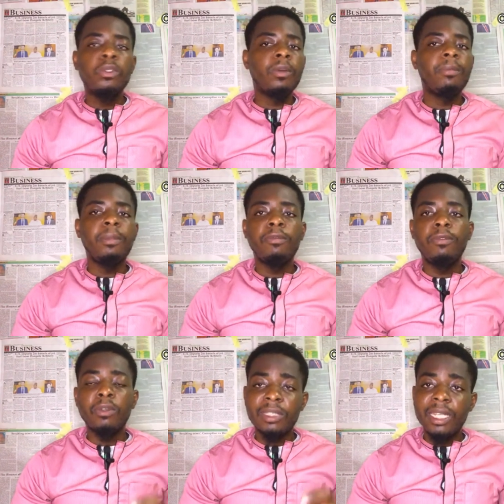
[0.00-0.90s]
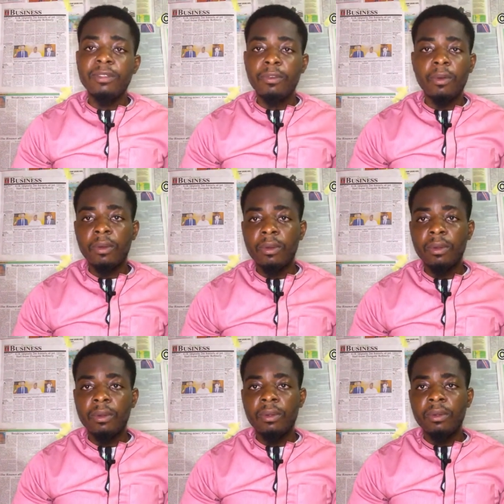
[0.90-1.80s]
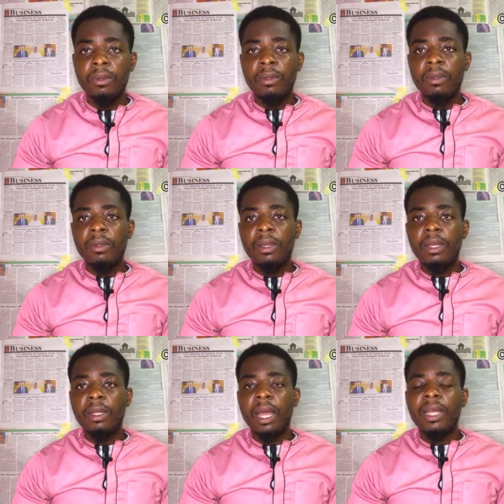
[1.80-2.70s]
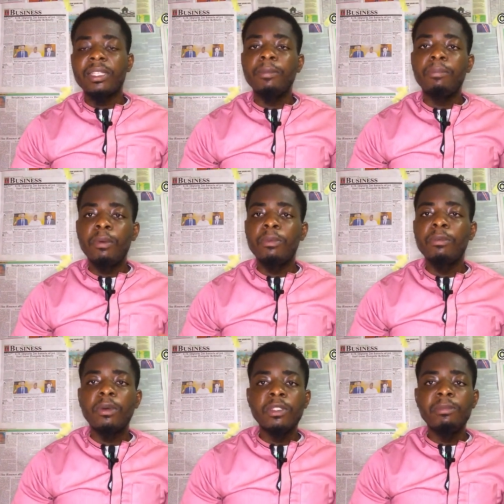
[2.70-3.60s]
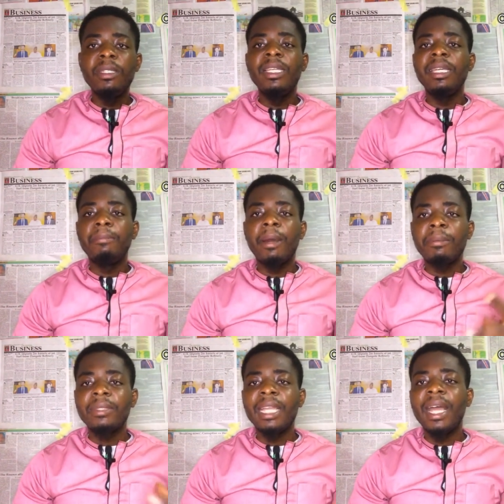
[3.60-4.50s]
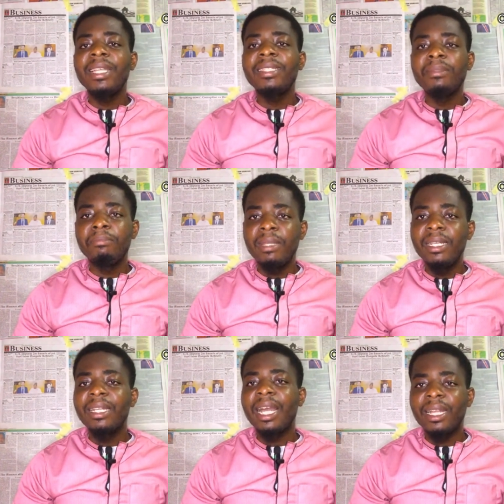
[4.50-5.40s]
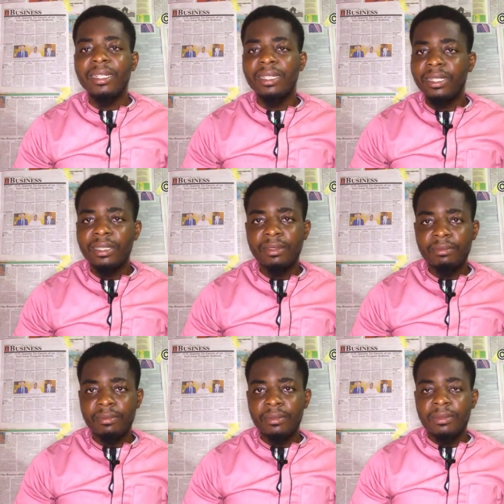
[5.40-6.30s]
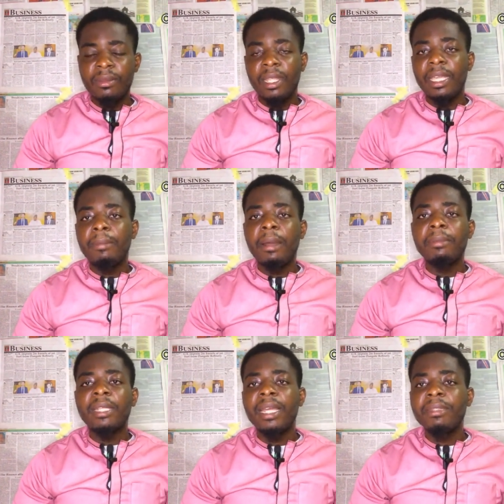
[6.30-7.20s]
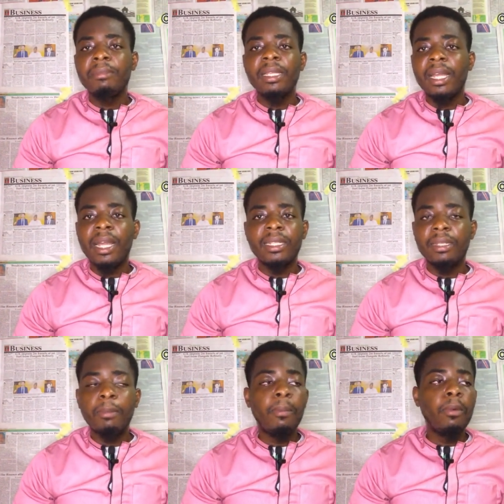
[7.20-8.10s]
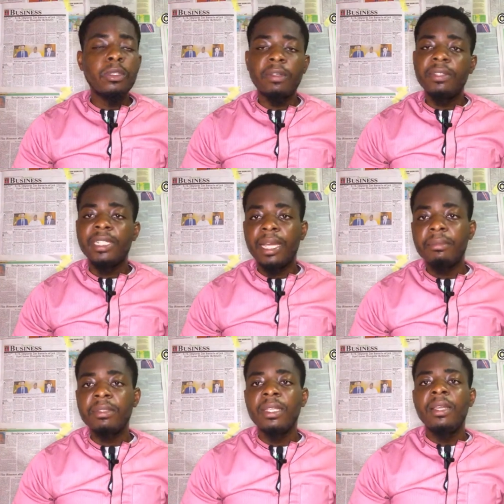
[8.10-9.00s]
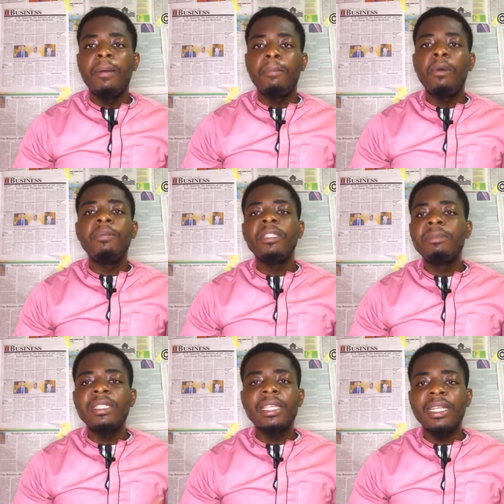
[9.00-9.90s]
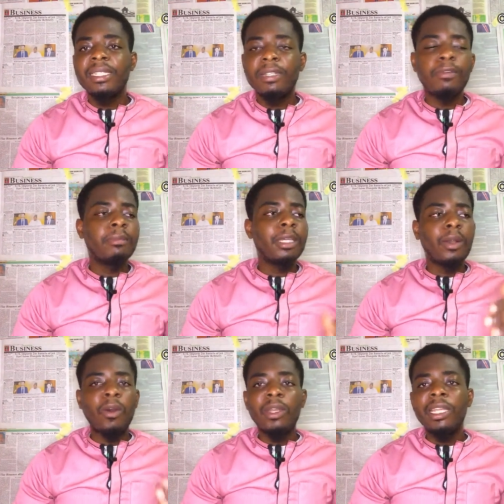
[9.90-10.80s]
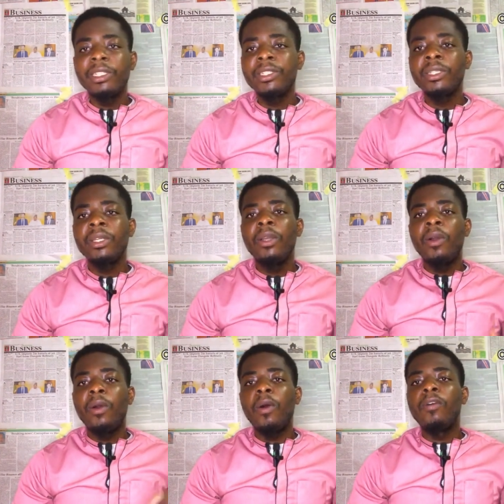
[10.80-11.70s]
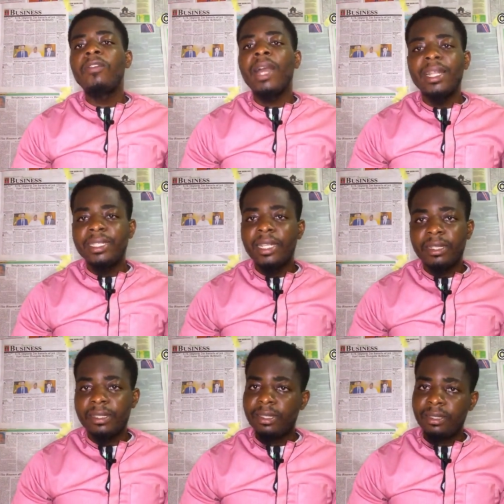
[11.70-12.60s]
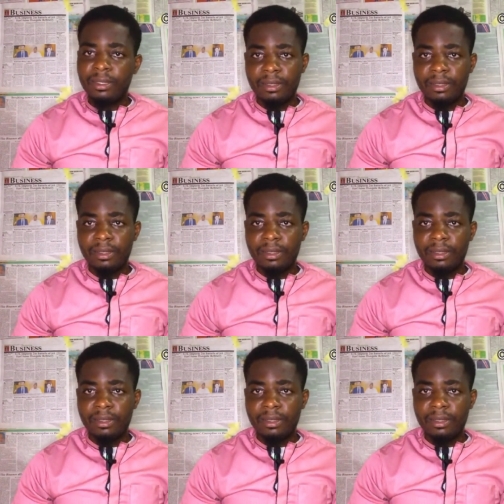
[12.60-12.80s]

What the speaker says: to be voted for as a pope, you must be a baptized male Catholic. A baptized male Catholic. But most of the times, pope is being selected from the college of cardinals,